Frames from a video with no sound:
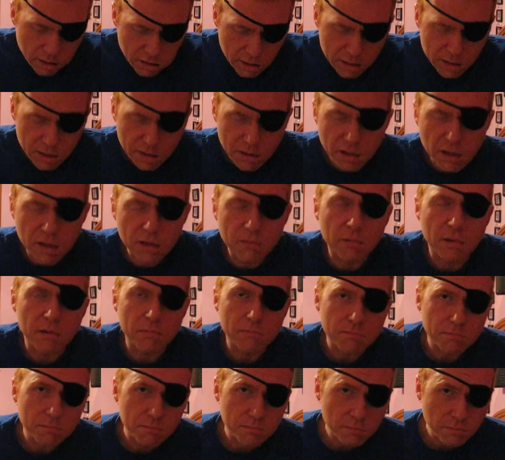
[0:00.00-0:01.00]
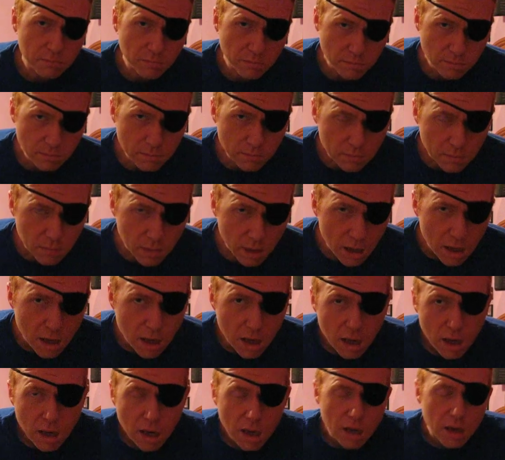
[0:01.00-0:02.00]
Excuse me.
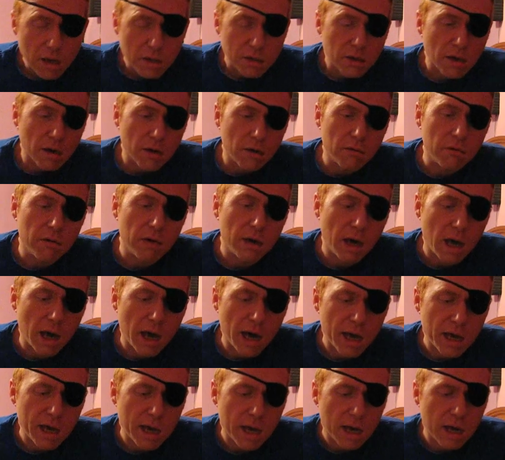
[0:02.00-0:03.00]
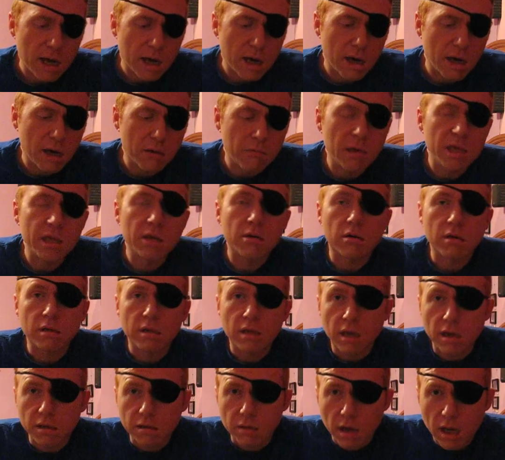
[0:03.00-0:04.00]
So I went and talked
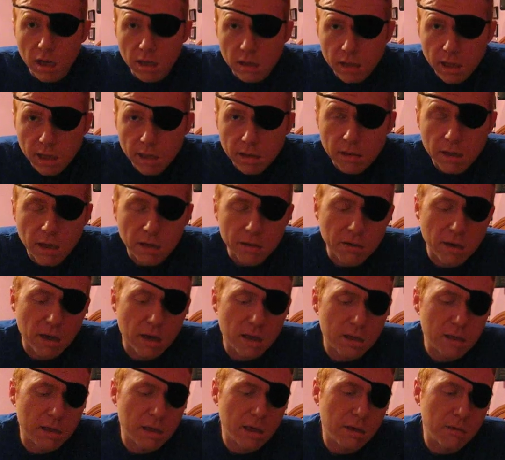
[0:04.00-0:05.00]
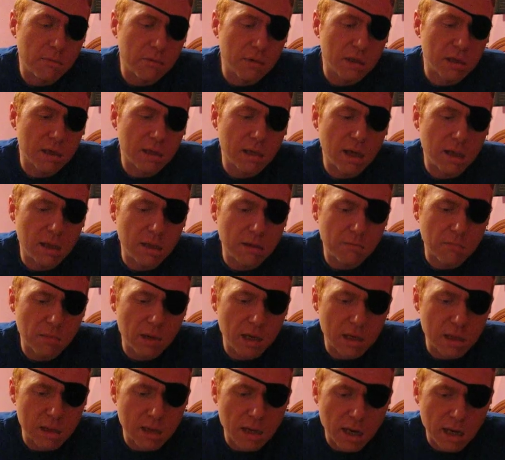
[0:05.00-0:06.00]
to Dr. Holliday. Dr. Holliday was telling
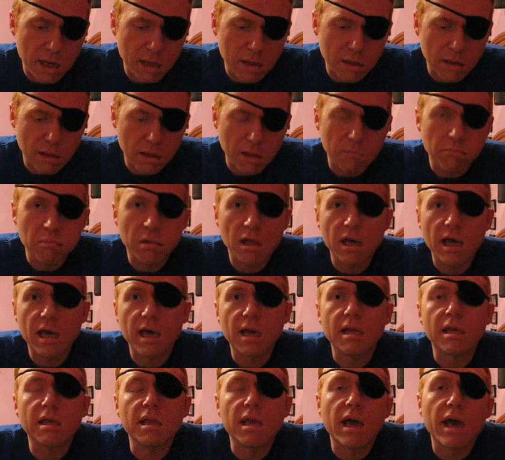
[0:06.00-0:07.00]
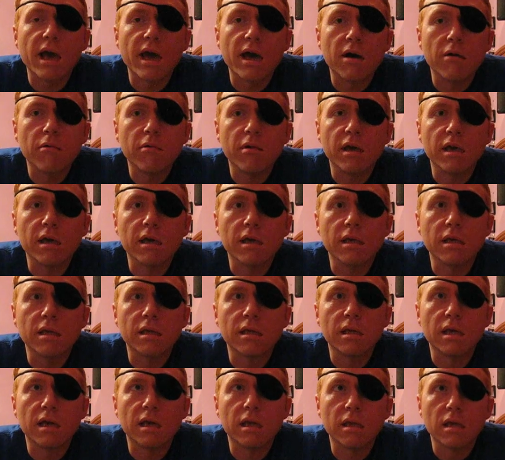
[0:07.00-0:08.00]
me that the plan now
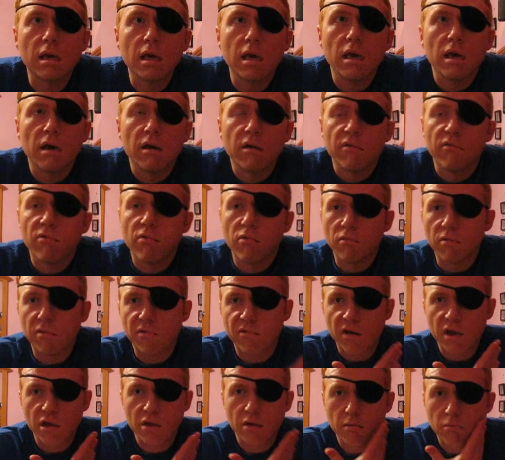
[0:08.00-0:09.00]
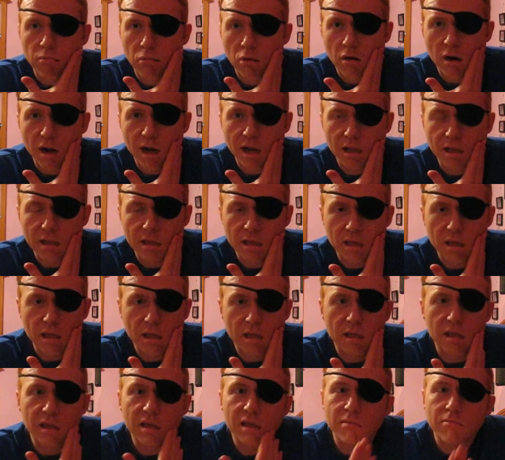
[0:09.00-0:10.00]
is that for the facial
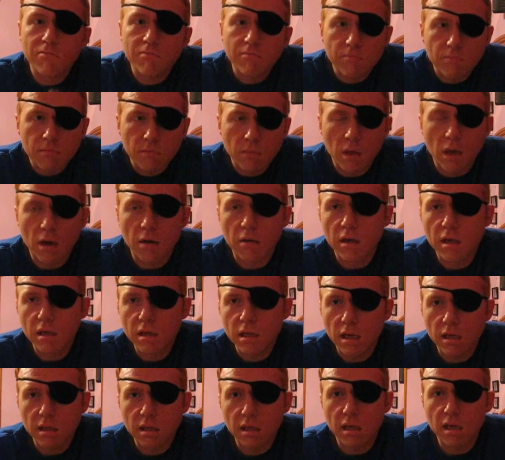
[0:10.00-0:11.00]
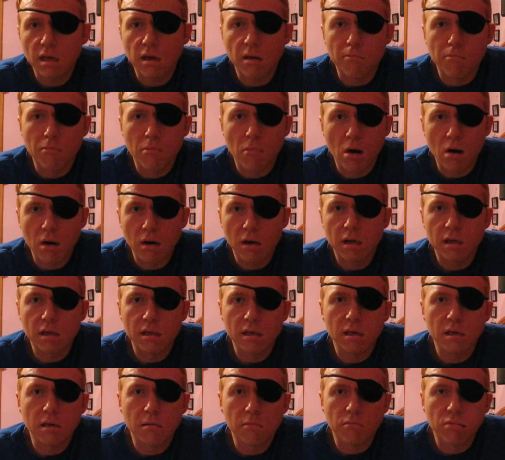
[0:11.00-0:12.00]
paralysis, he's not seeing a
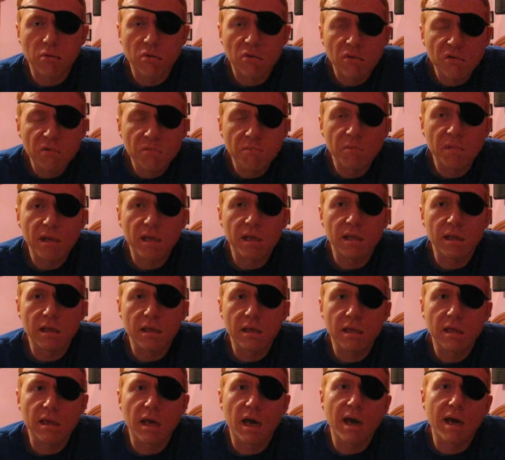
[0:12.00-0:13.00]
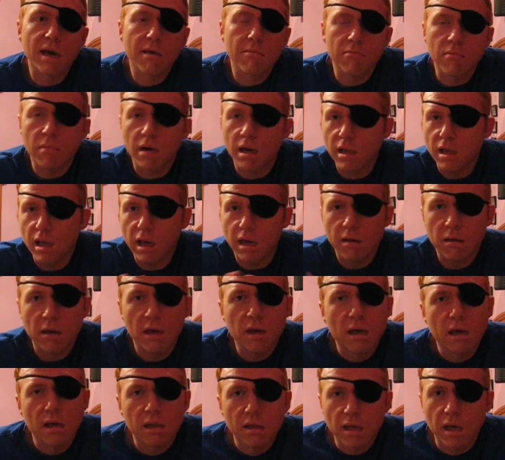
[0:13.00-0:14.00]
marked improvement at this time, but
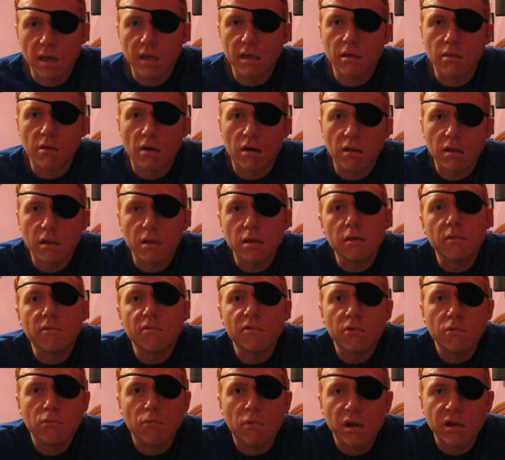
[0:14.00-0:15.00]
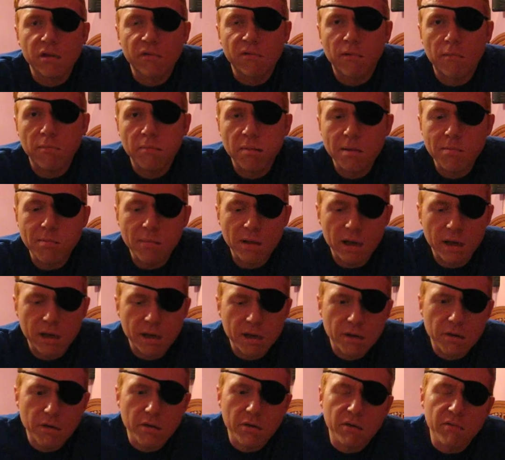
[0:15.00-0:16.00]
thanks to all of you wonderful people out
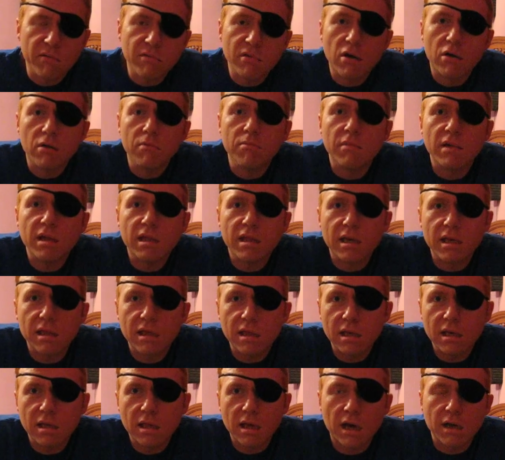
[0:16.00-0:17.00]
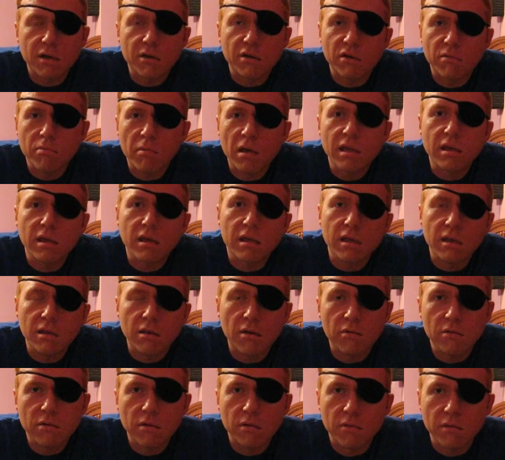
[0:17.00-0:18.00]
here who have told me that the doctors basically
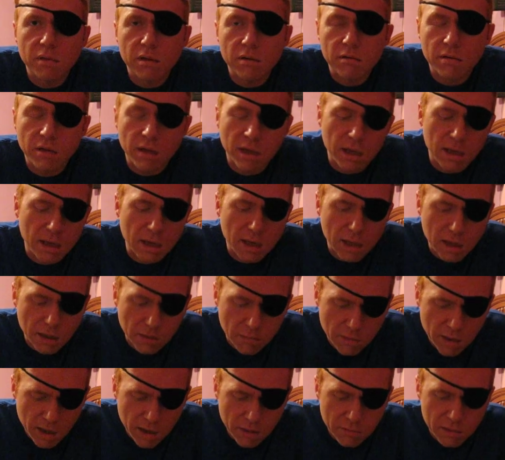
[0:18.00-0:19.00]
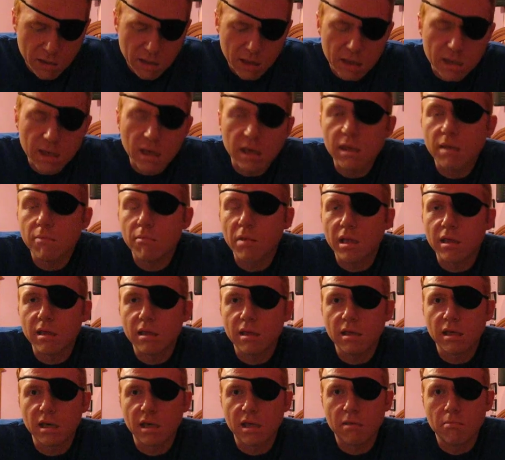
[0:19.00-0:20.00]
don't know what they're saying anyway when they say about the
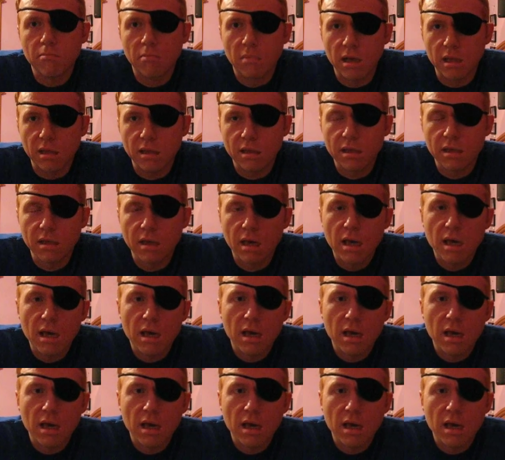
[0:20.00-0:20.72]
6 months.